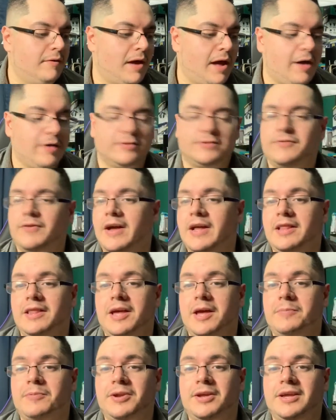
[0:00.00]
was finally
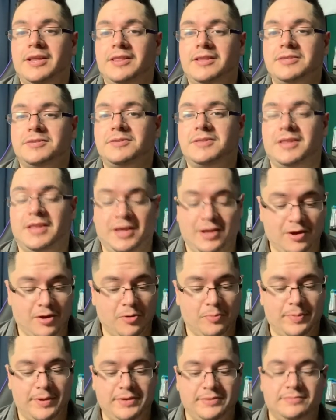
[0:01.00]
able to get this thing
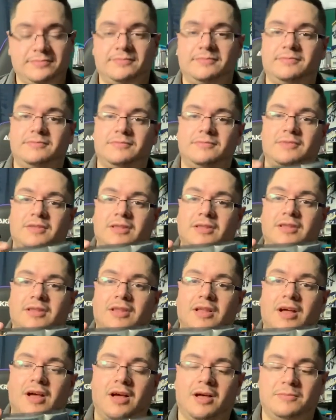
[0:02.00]
open.
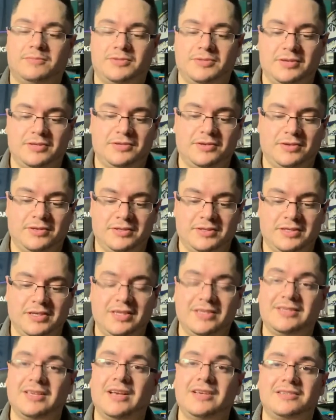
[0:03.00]
So as you can see,
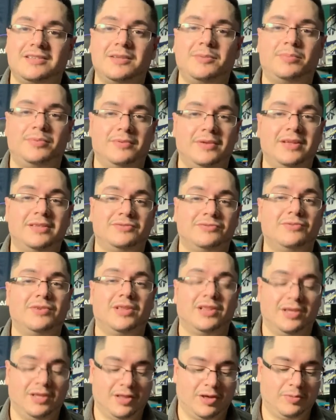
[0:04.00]
it's
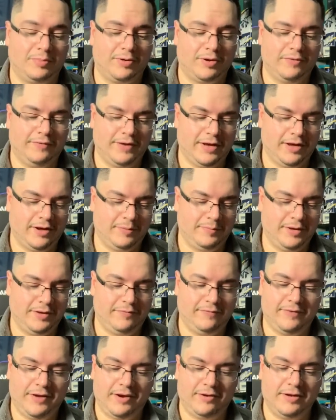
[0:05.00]
really low profile. I
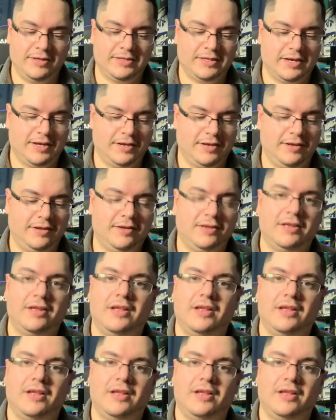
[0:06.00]
mean, very tiny.